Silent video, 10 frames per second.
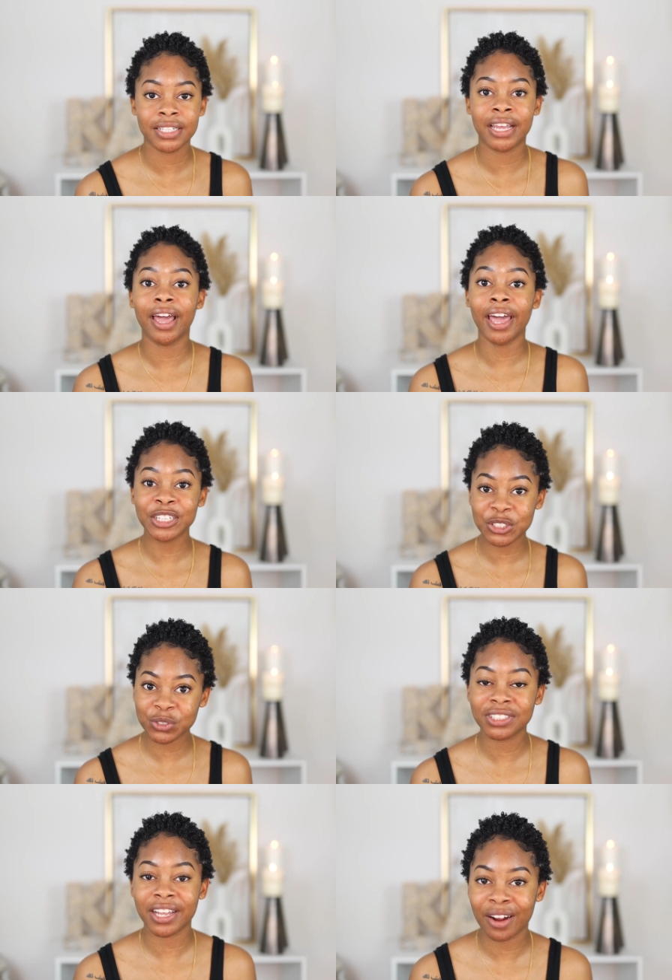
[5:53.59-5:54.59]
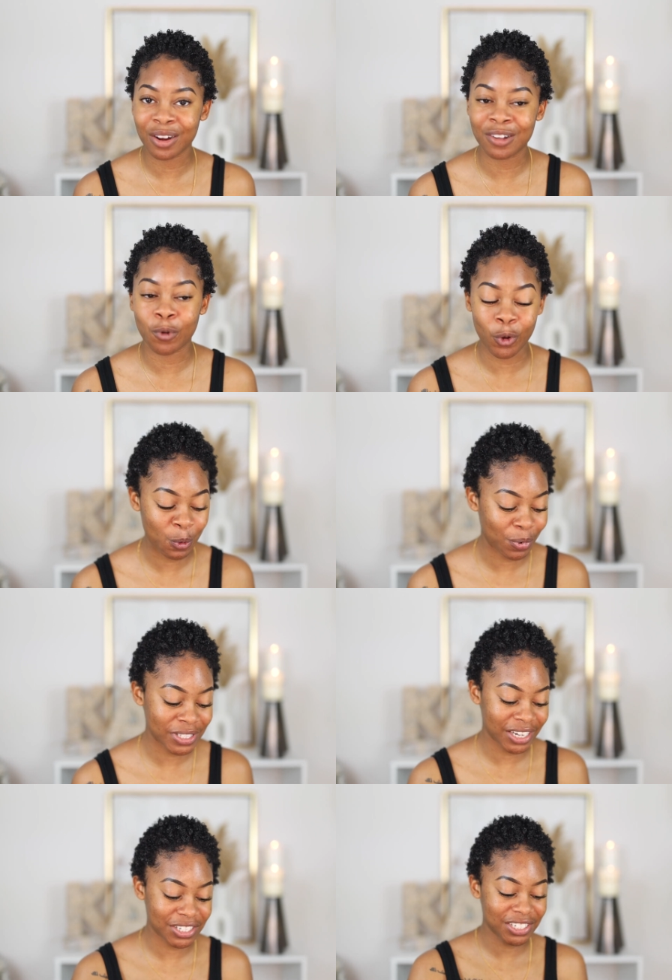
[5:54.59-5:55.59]
as an extra layer of oil
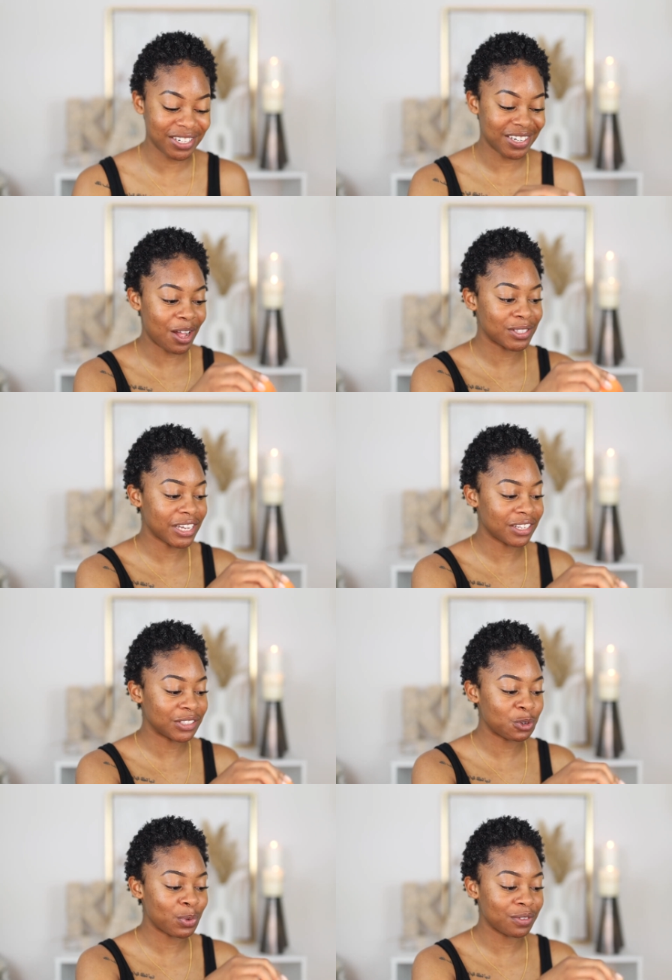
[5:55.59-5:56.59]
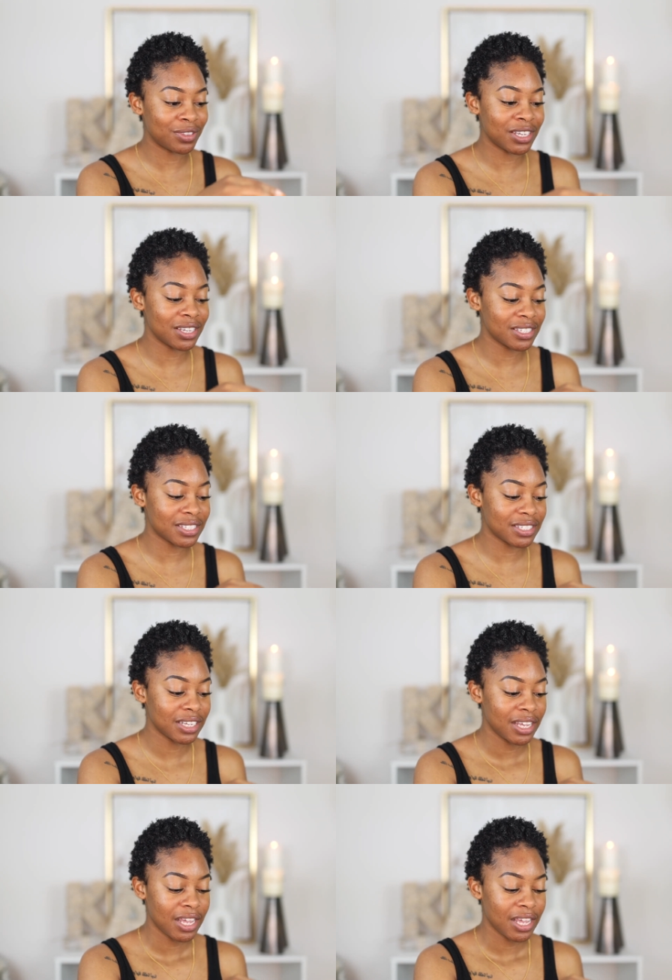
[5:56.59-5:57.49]
protection, I'll take a little bit of this,